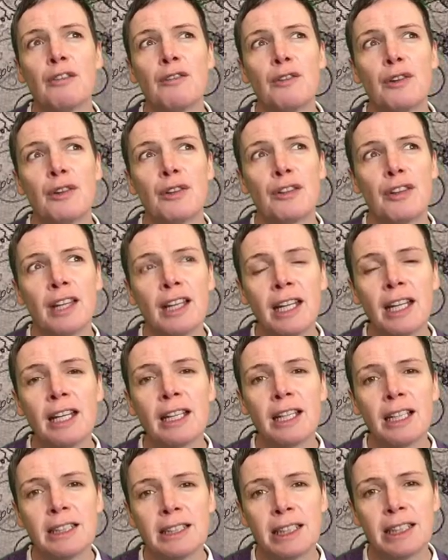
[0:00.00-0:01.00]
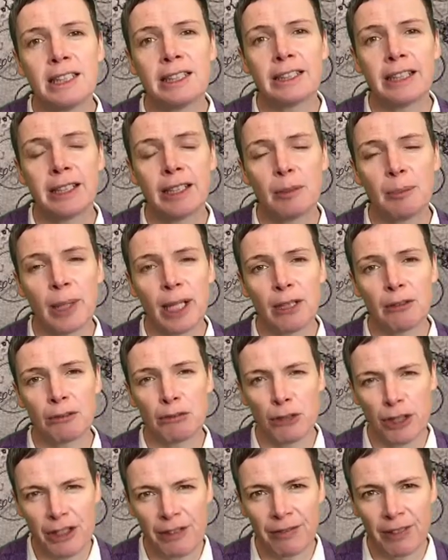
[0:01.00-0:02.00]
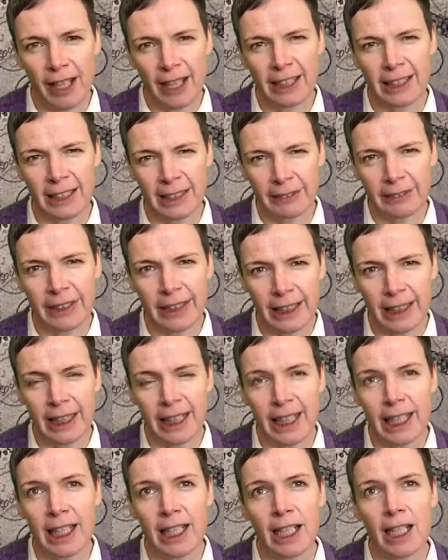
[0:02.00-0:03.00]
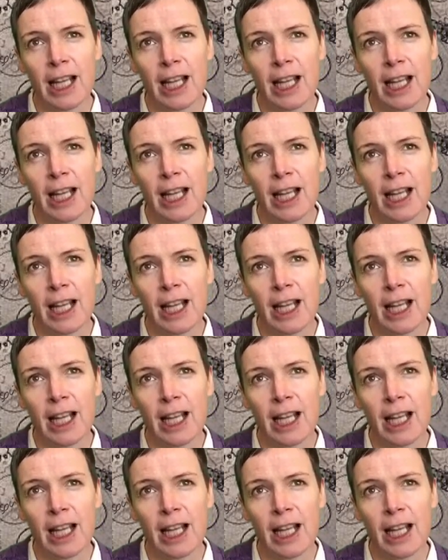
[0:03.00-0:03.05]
for thinking in detail about reflexivity